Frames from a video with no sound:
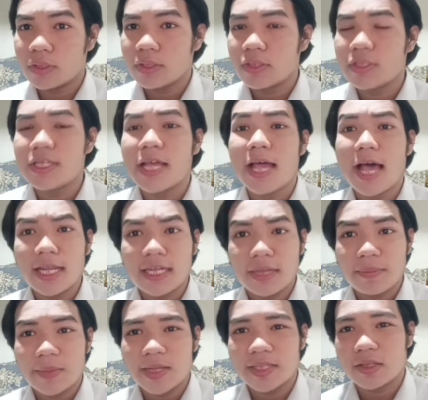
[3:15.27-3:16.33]
to the
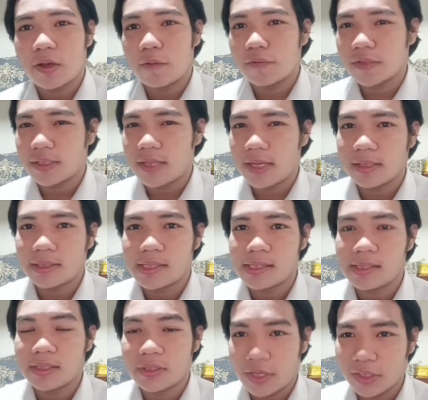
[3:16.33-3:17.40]
elements of
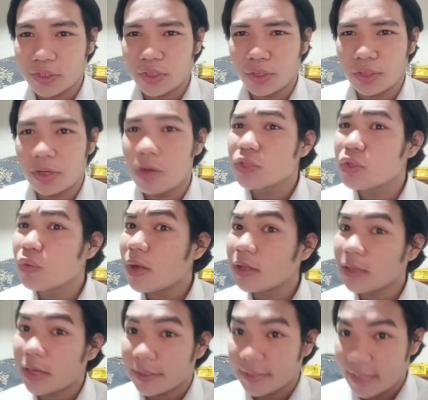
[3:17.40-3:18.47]
sentence structure. So
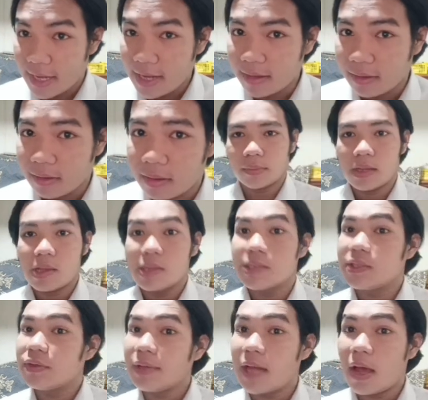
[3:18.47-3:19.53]
what are they?
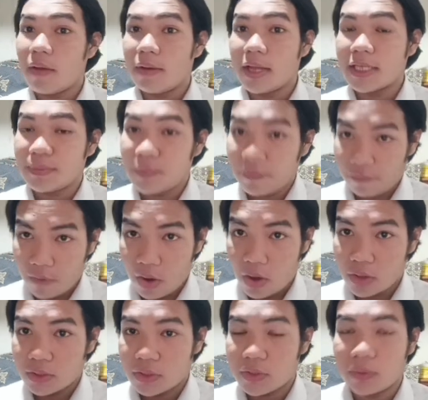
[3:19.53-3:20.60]
So now let's move
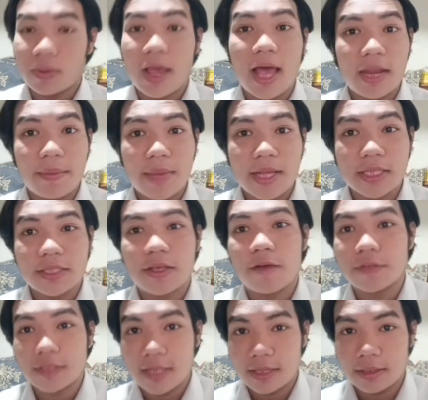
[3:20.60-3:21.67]
on to elements of
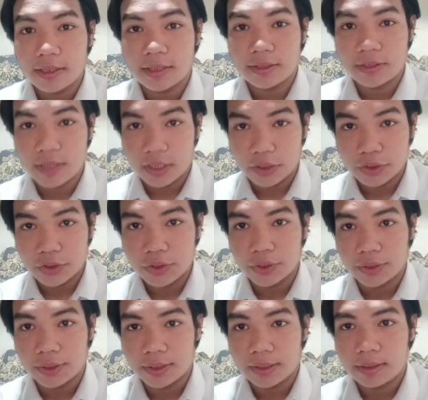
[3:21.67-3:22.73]
sentence
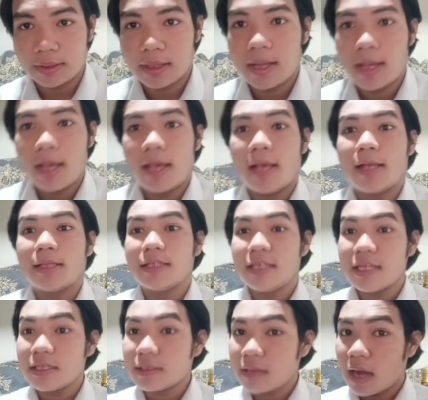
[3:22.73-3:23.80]
structure.
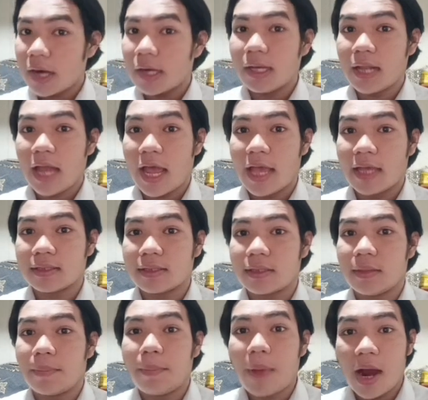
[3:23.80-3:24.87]
These are like the
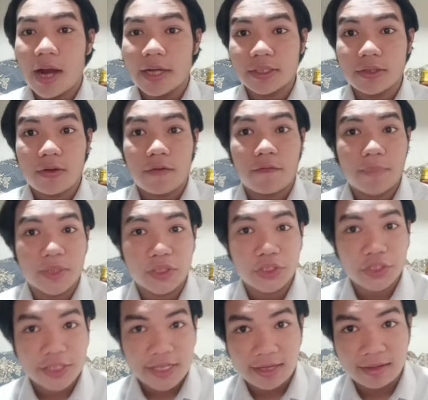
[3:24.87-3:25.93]
parts of
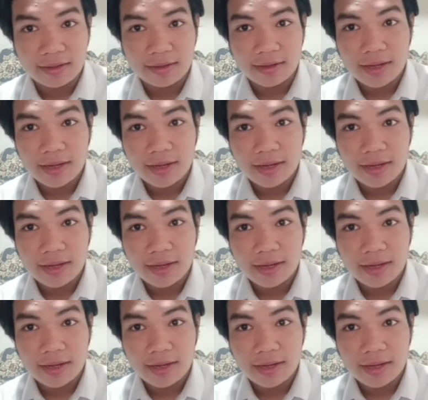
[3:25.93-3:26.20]
machine.